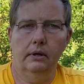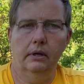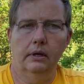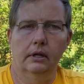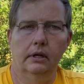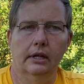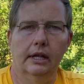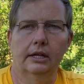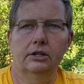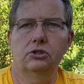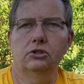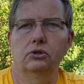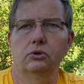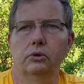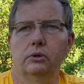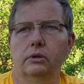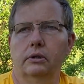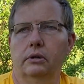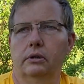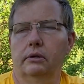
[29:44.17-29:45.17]
Unless
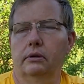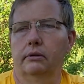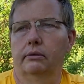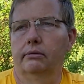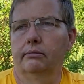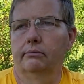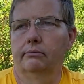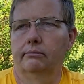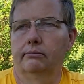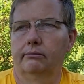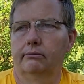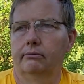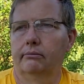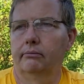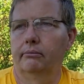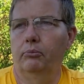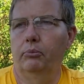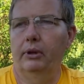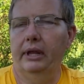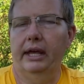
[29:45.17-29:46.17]
you're
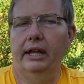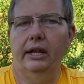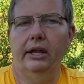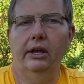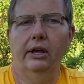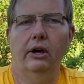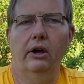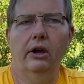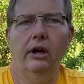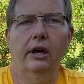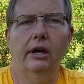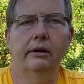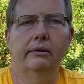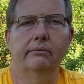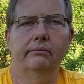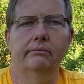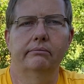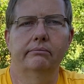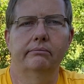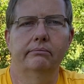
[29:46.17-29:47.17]
planning
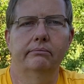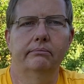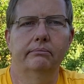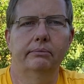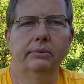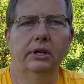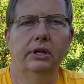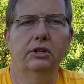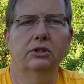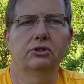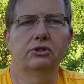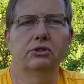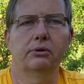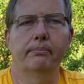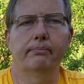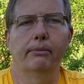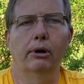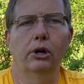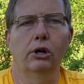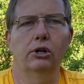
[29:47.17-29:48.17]
on being
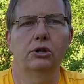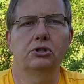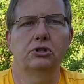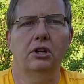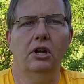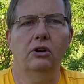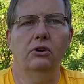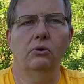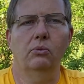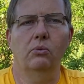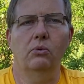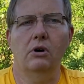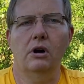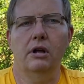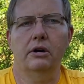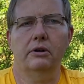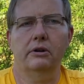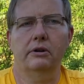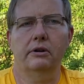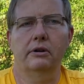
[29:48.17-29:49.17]
submerged
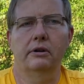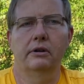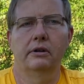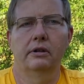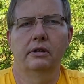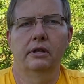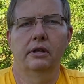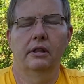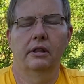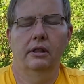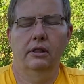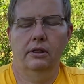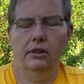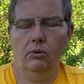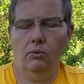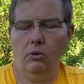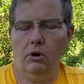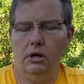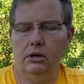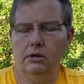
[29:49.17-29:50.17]
underwater, the
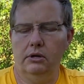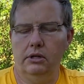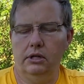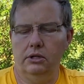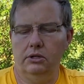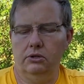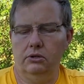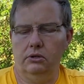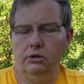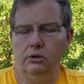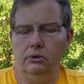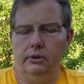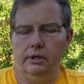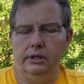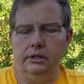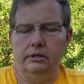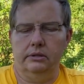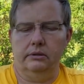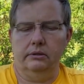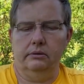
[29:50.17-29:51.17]
water that you're
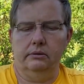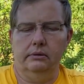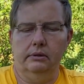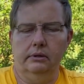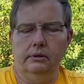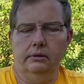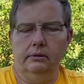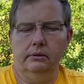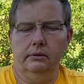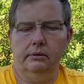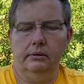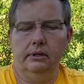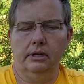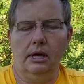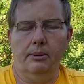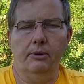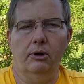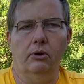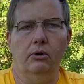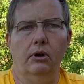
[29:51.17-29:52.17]
going to
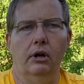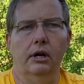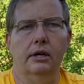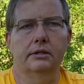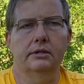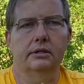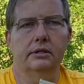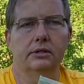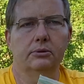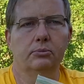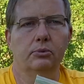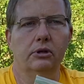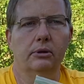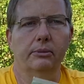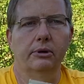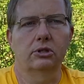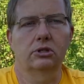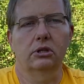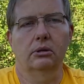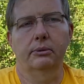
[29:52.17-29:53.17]
come across is pretty
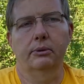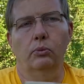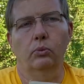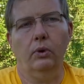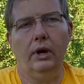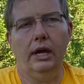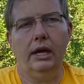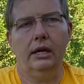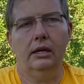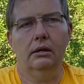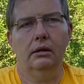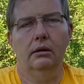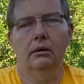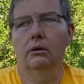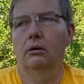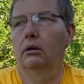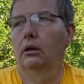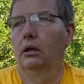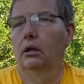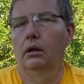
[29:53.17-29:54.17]
much going to be rain,
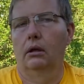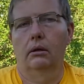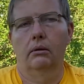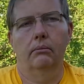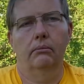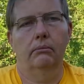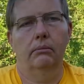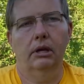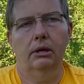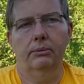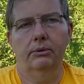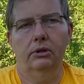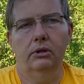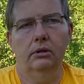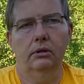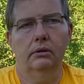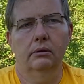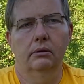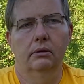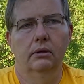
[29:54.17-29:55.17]

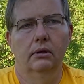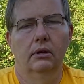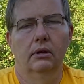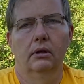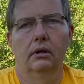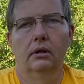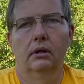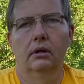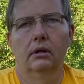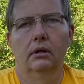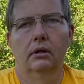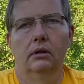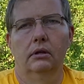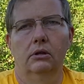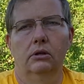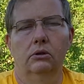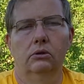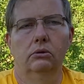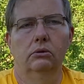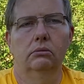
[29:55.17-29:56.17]
maybe
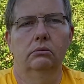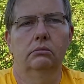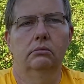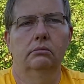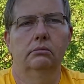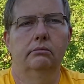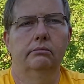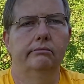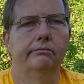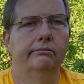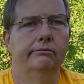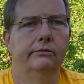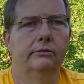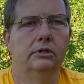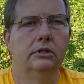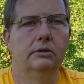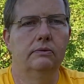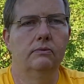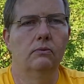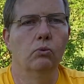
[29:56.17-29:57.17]
You
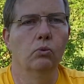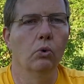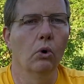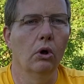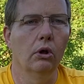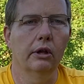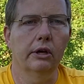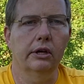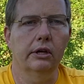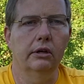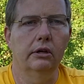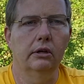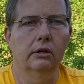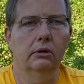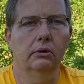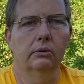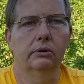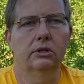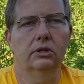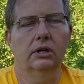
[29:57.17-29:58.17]
roll a
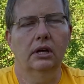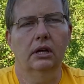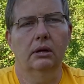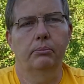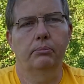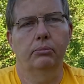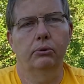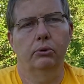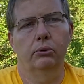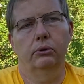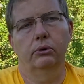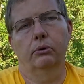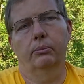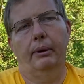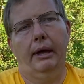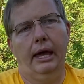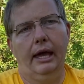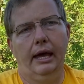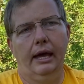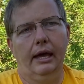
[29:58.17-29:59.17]
canoe and you got to pull your
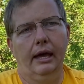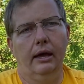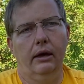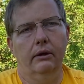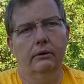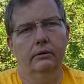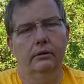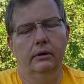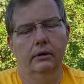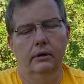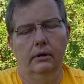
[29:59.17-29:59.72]
pack out.